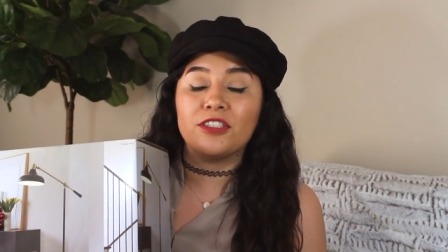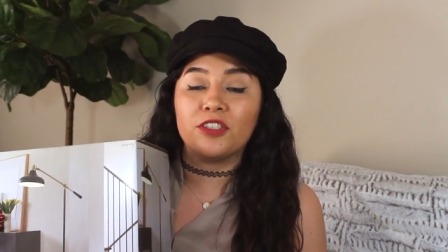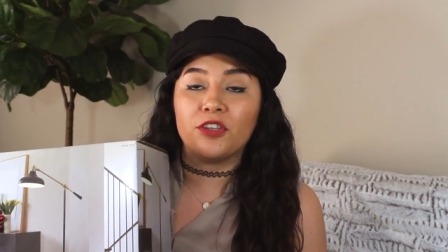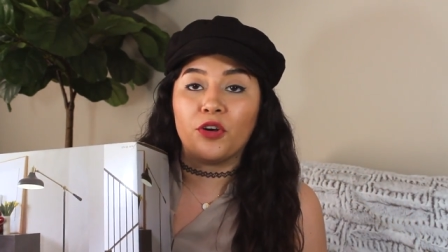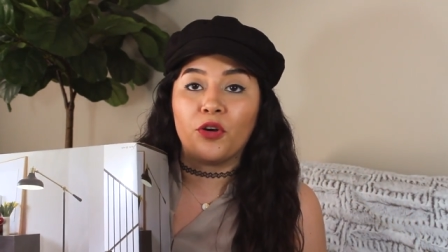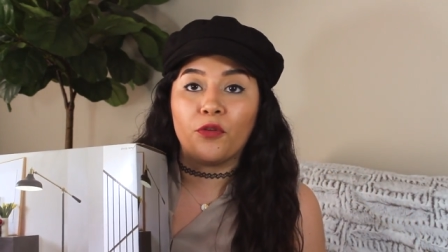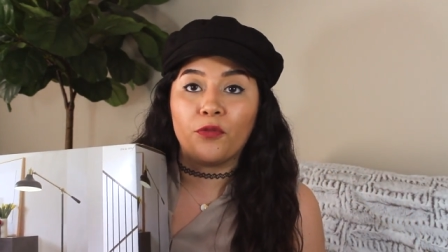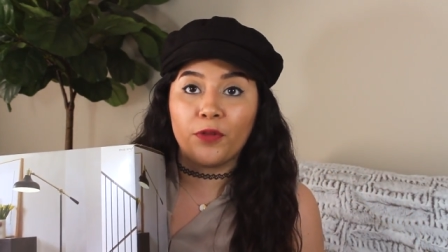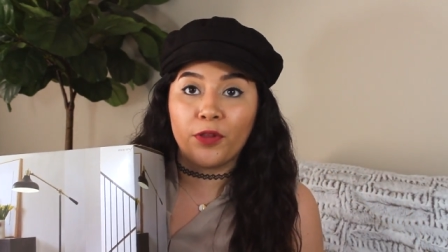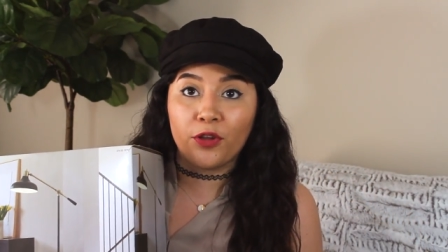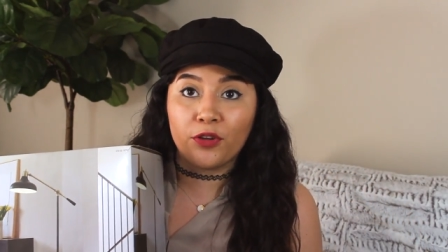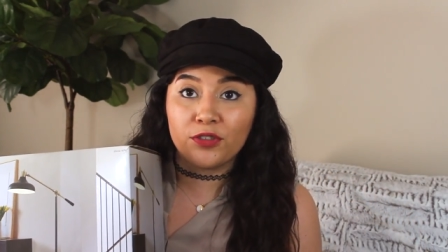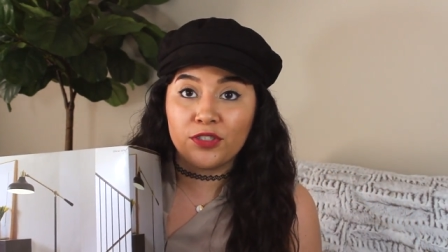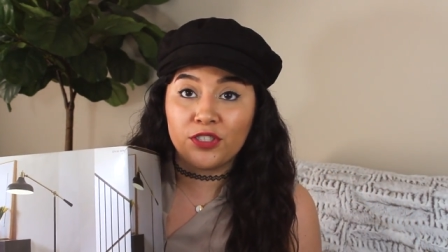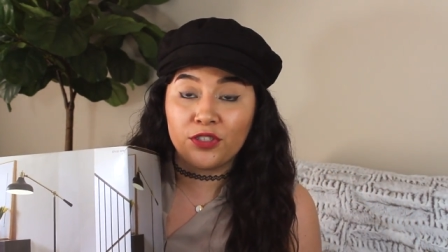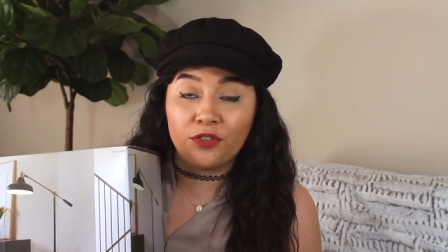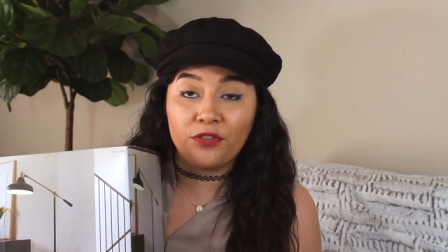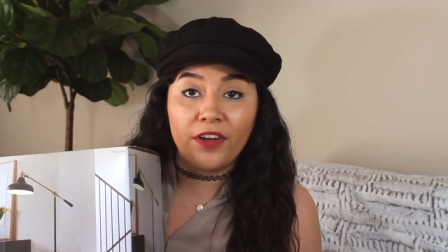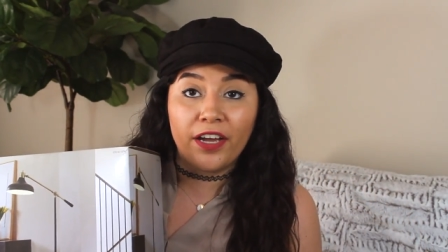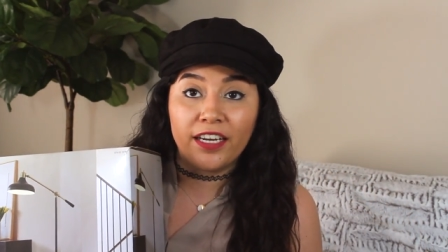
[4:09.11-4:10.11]
So hopefully
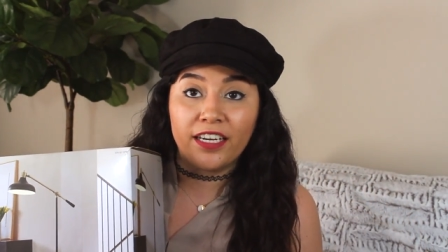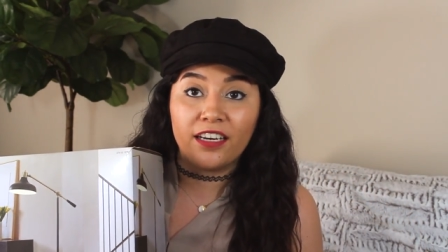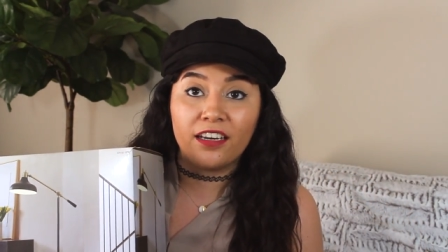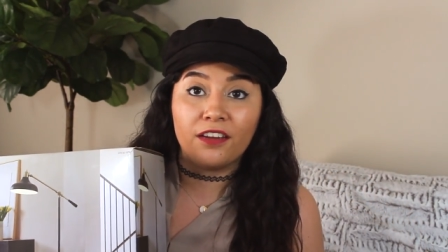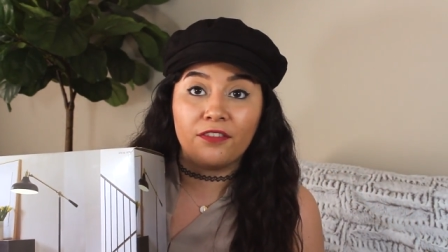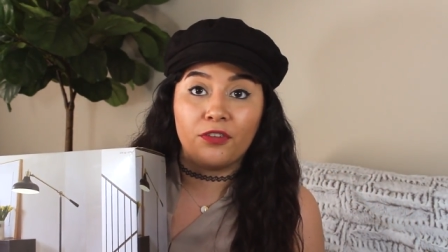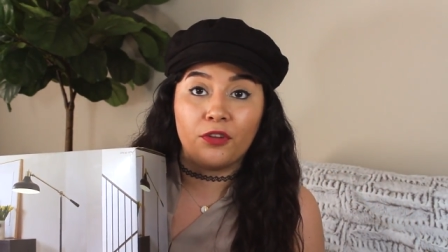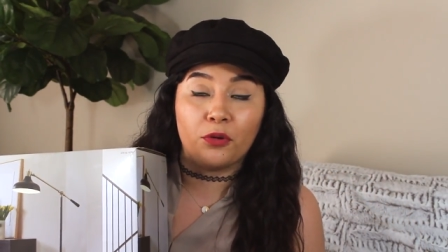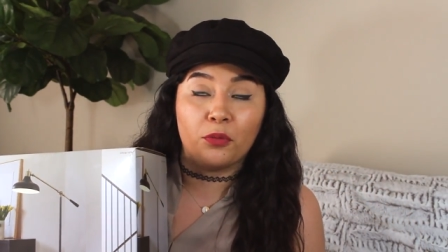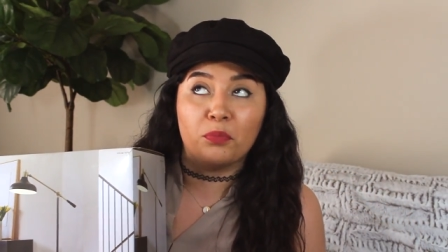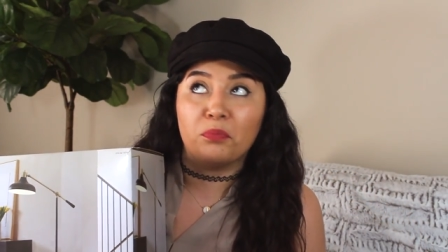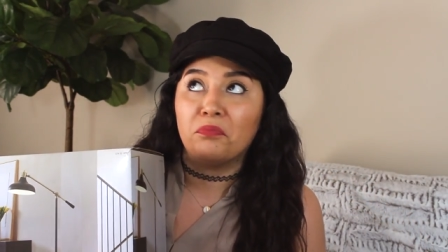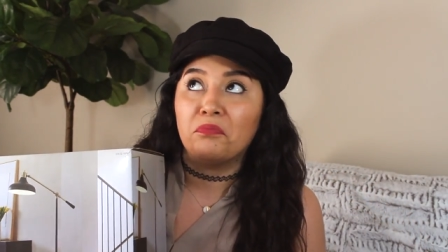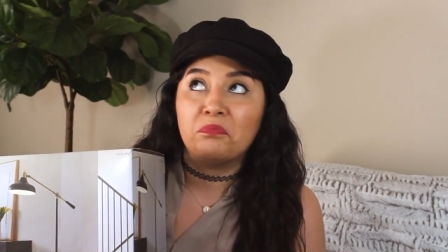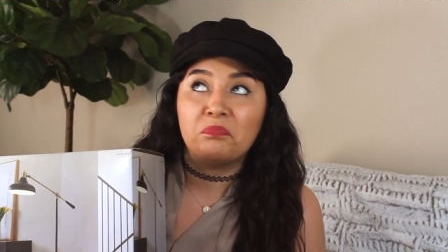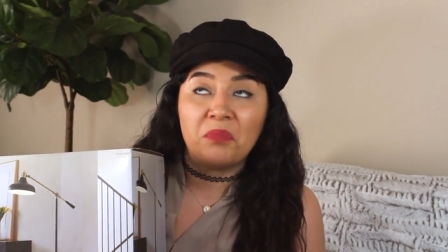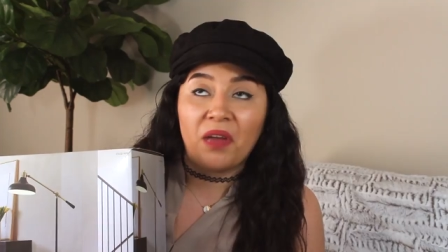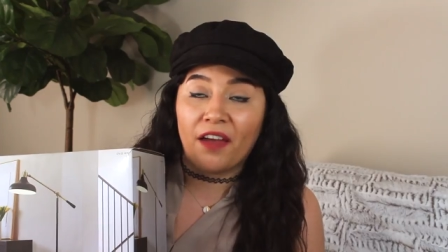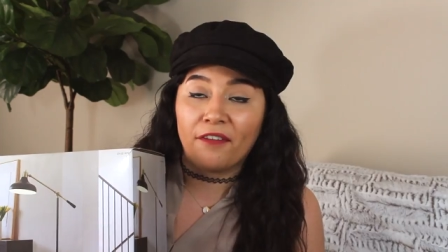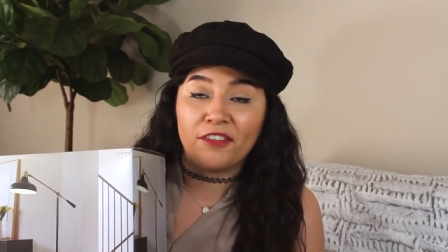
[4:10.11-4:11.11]
you'll still find it if you
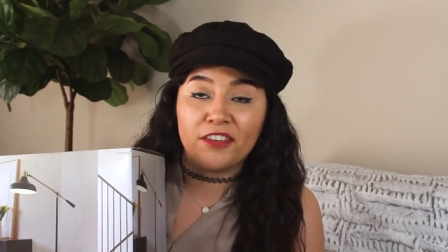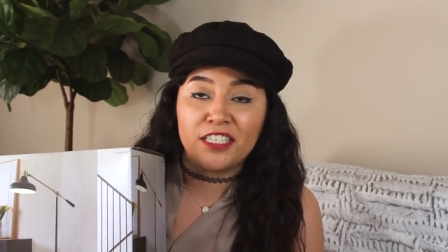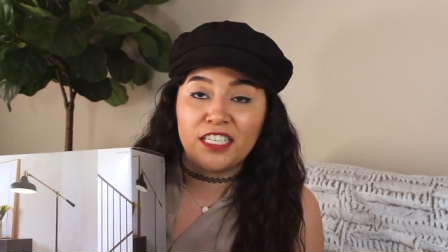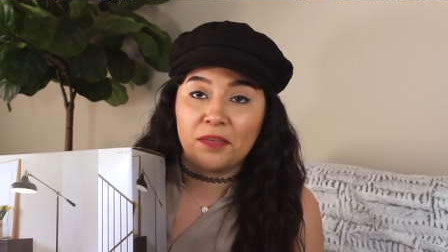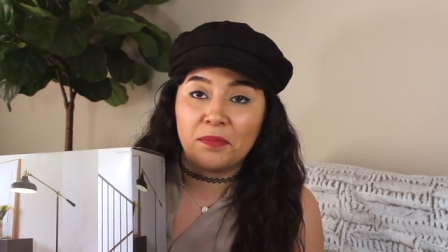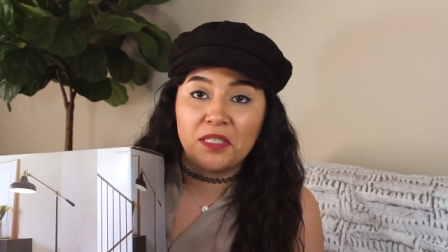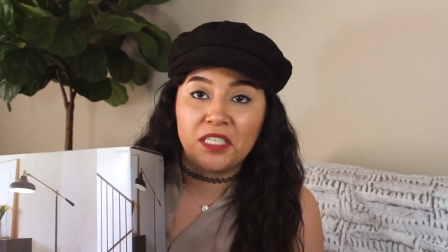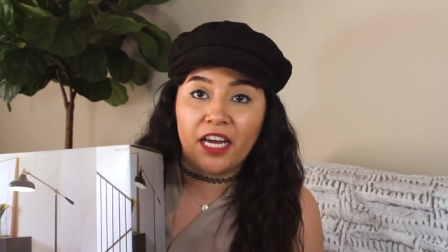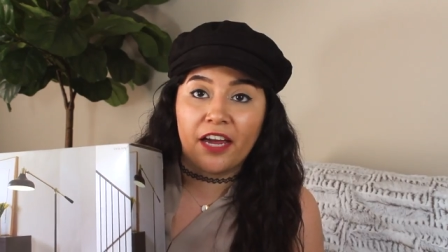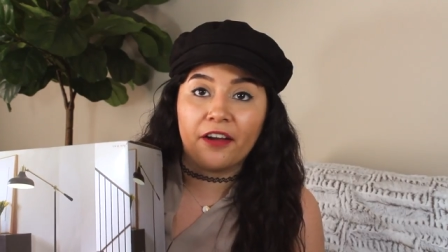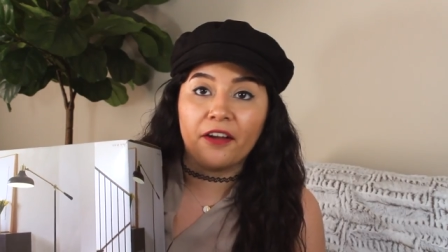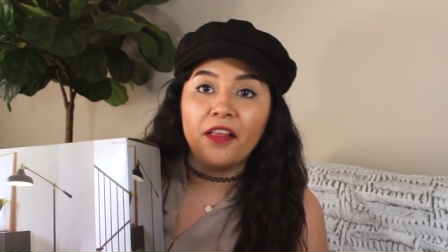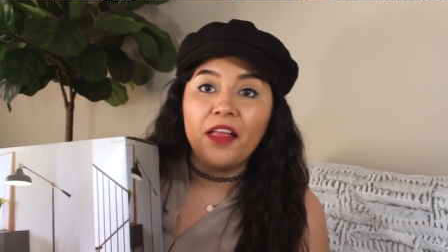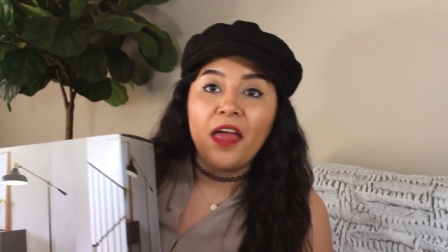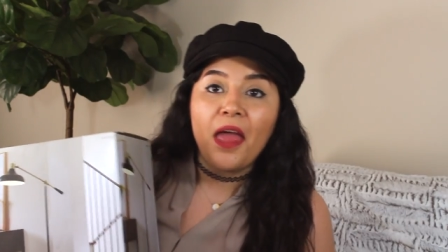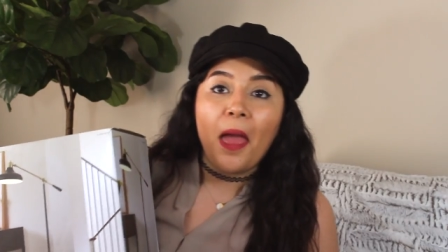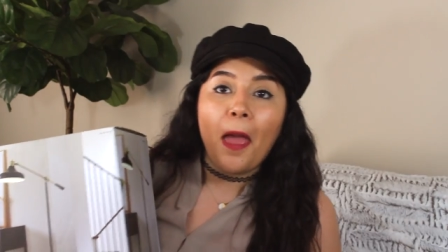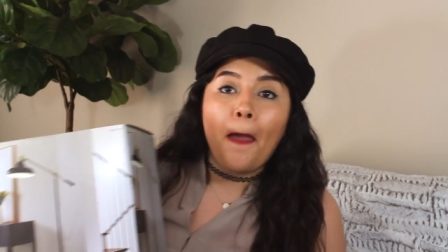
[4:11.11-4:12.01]
have the same style.